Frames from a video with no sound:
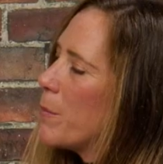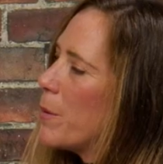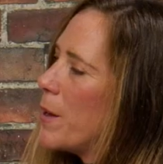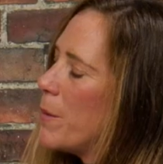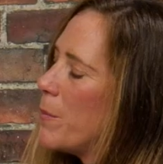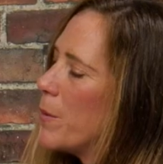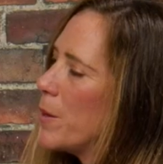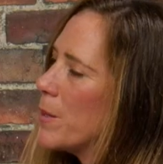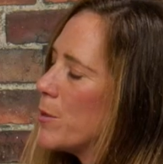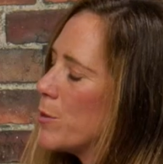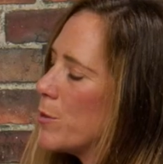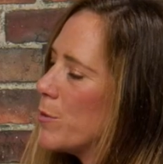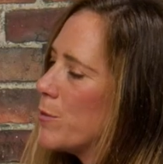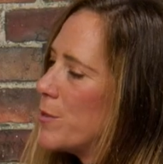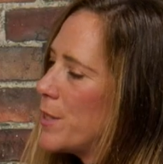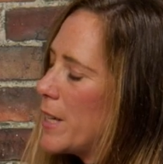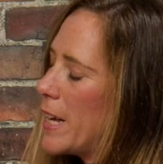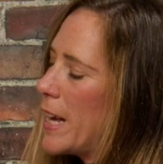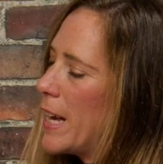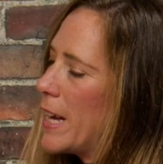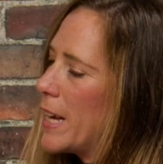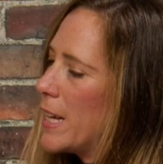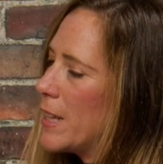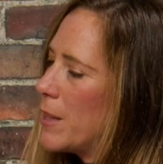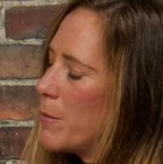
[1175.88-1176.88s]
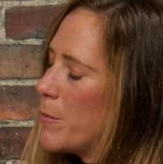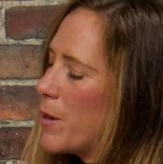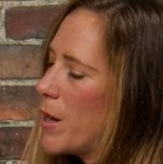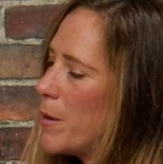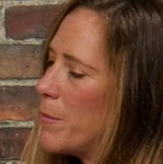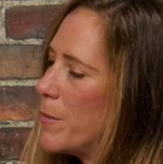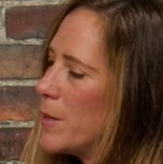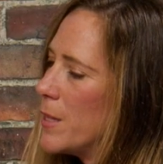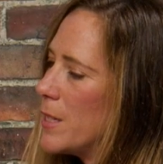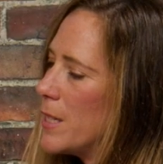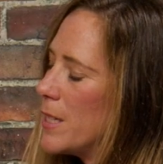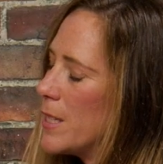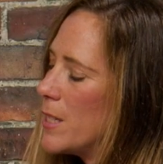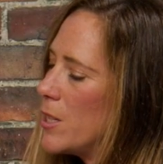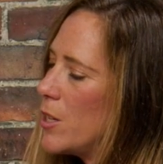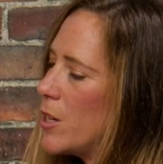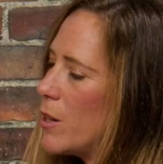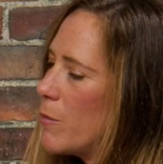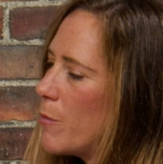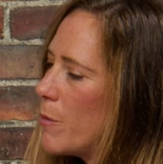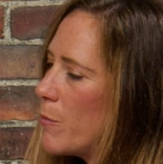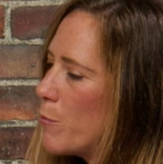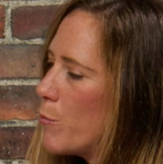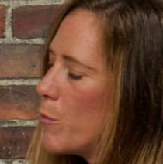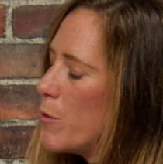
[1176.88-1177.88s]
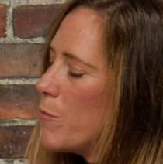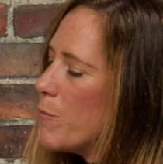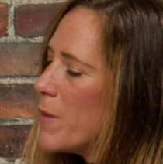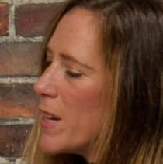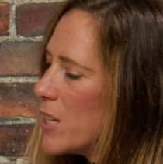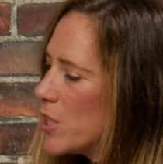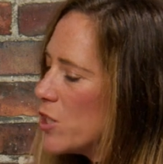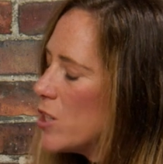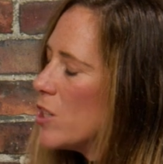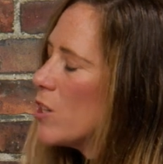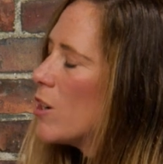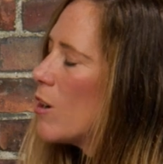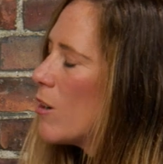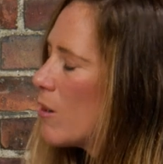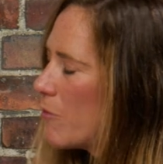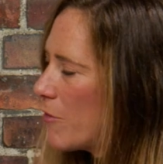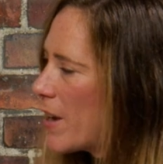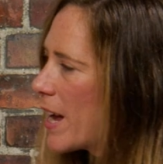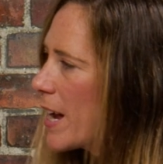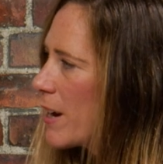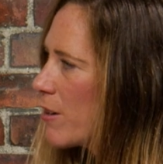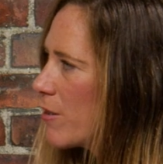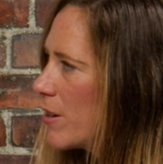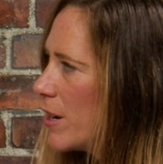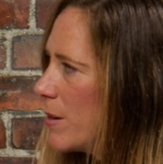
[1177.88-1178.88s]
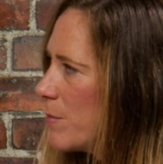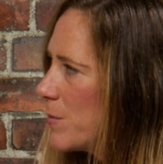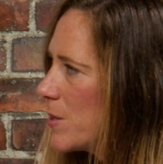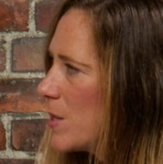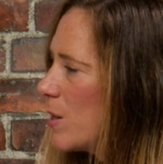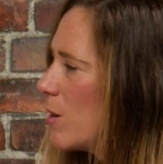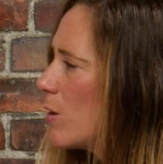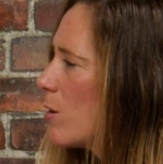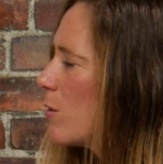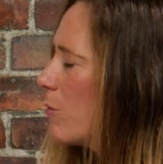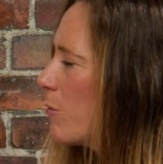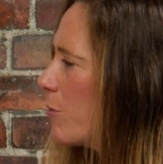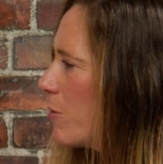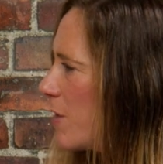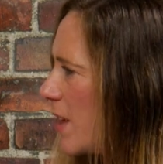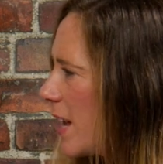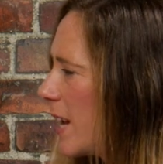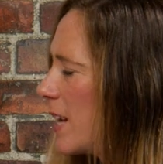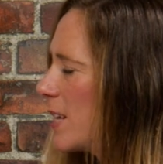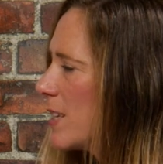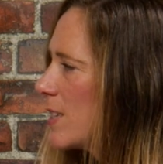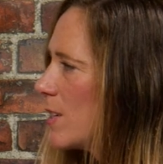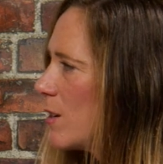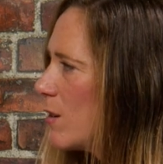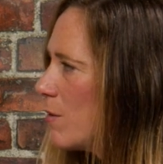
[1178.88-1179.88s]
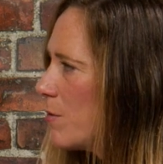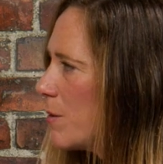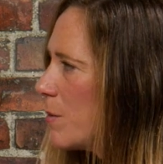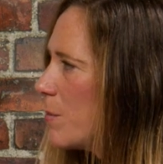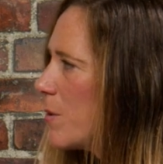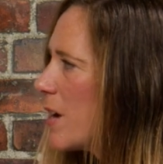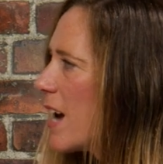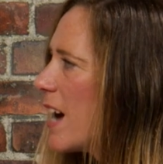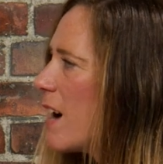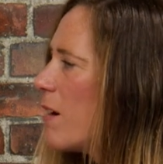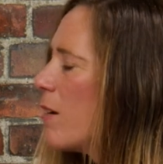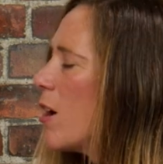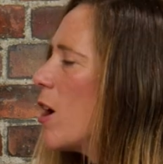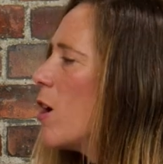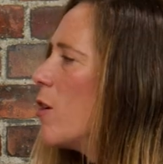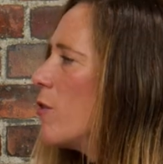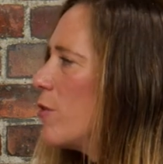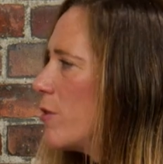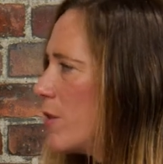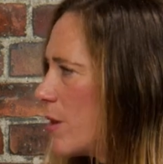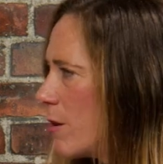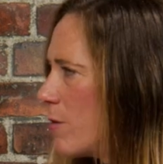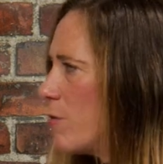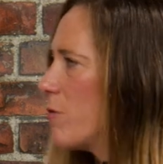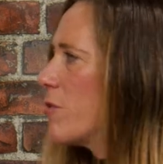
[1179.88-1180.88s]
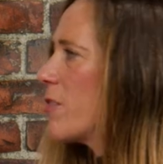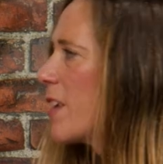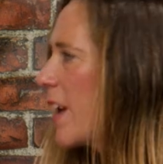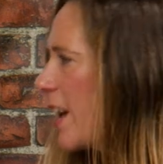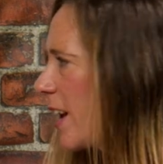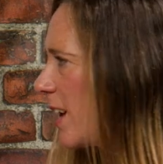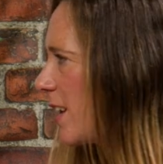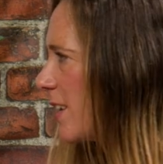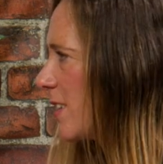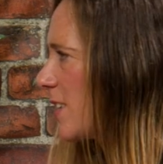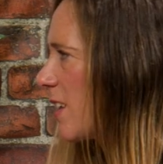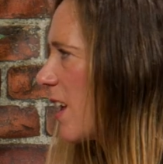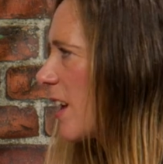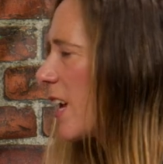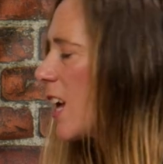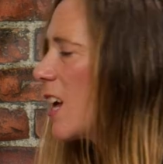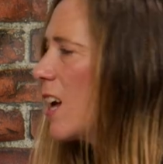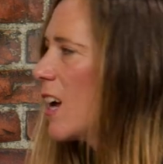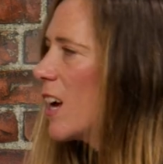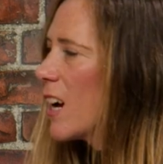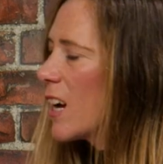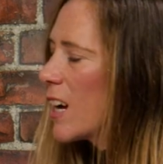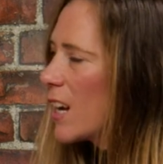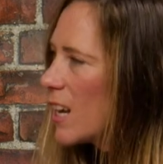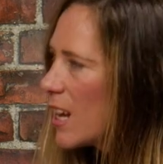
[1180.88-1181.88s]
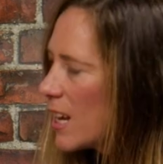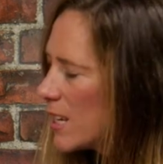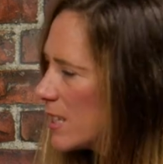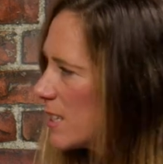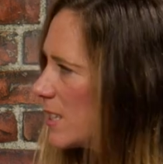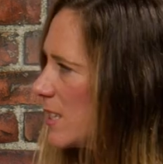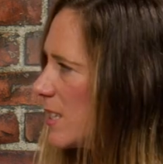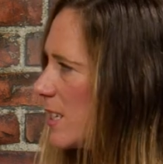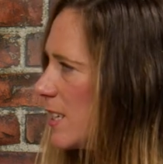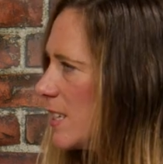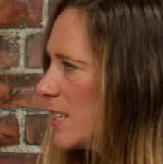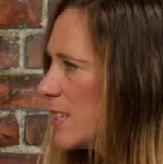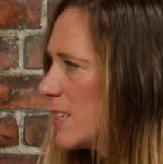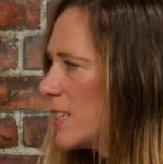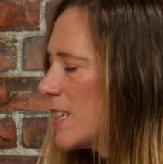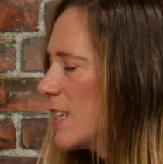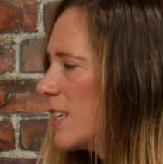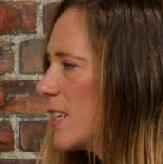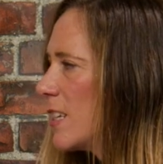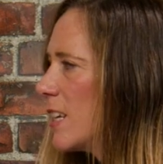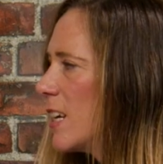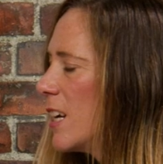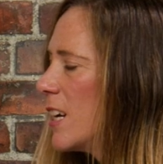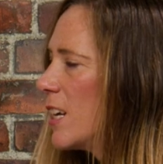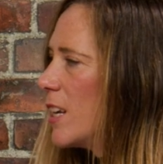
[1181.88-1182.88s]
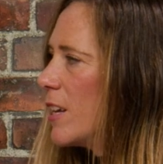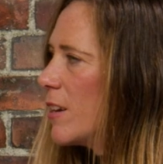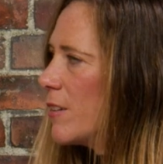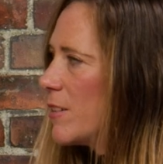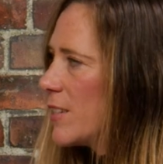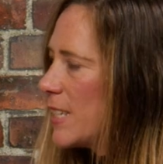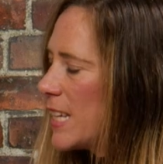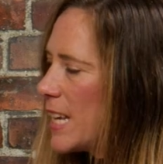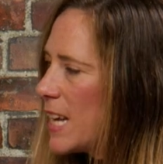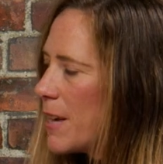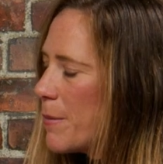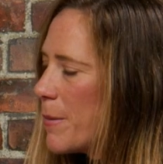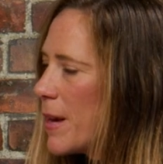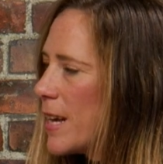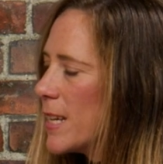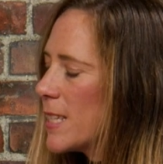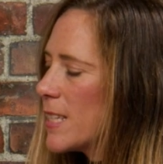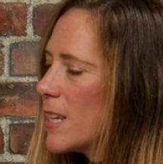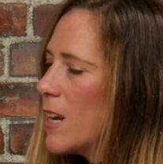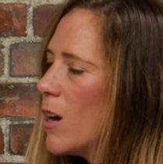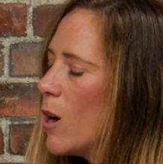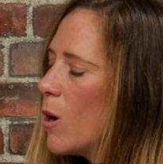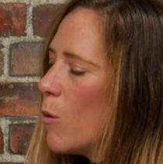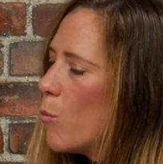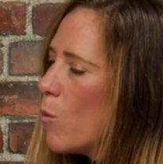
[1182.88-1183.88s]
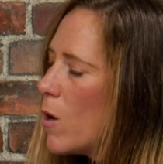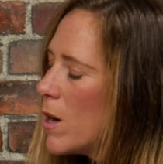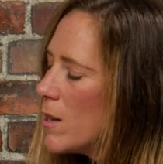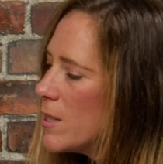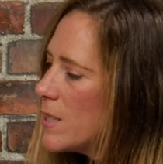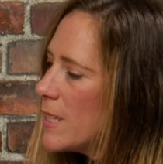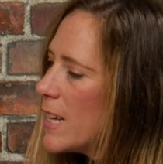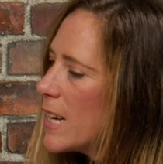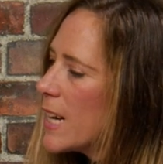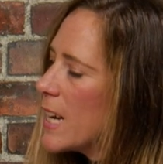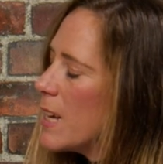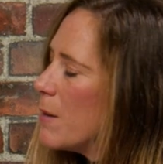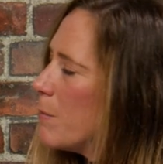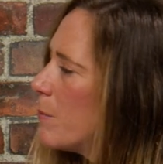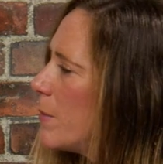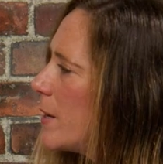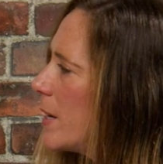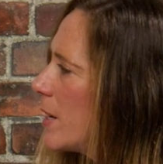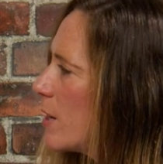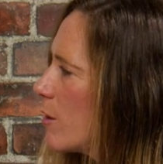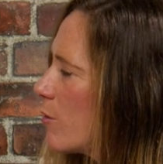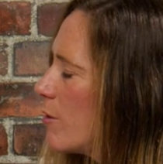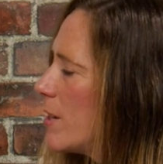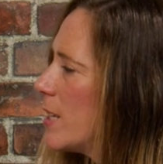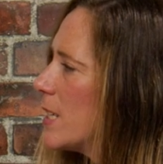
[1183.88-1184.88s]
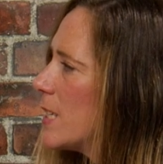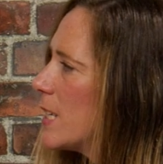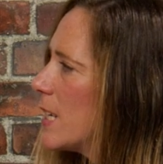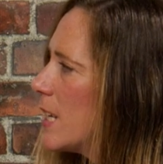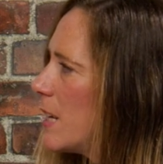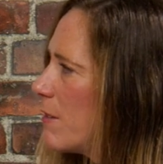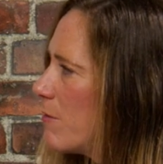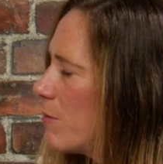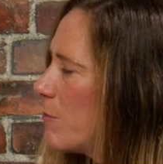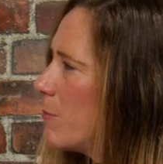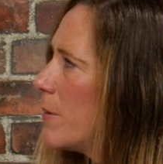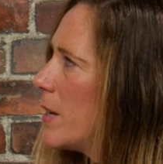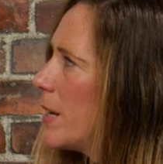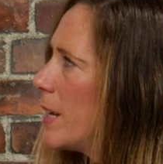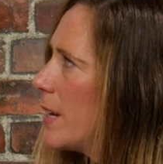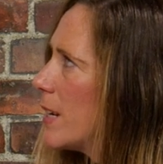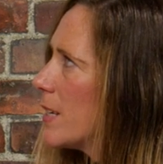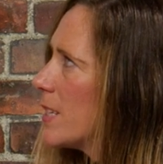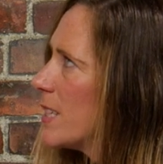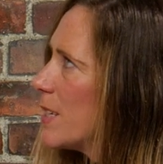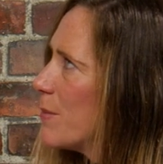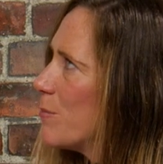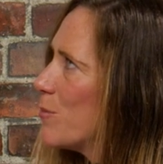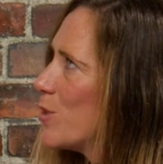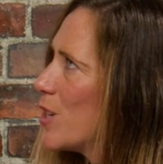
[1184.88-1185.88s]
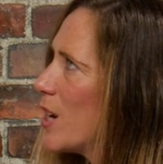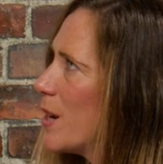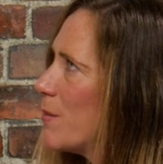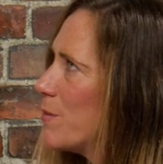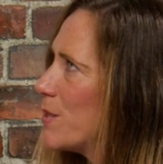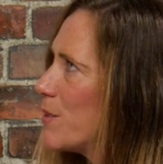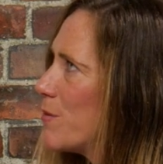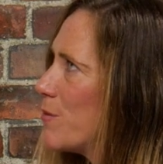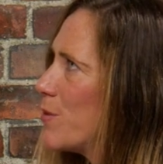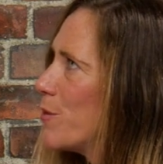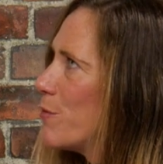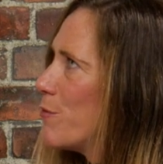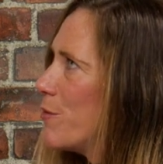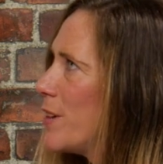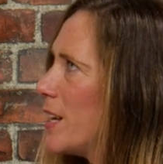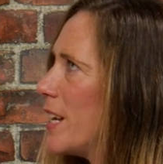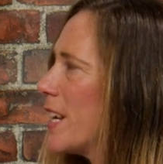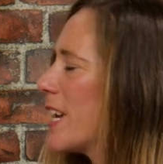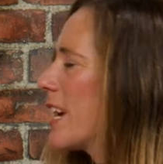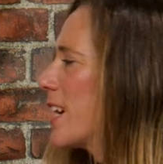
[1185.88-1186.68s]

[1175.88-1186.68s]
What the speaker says: people are sort of saying at the moment is, you know, we've mentioned a lot of acronyms and a lot of things. A lot of them are our OU things, like clusters and, you know, TMAs. And whilst that can be increasingly familiar, sometimes if you're feeling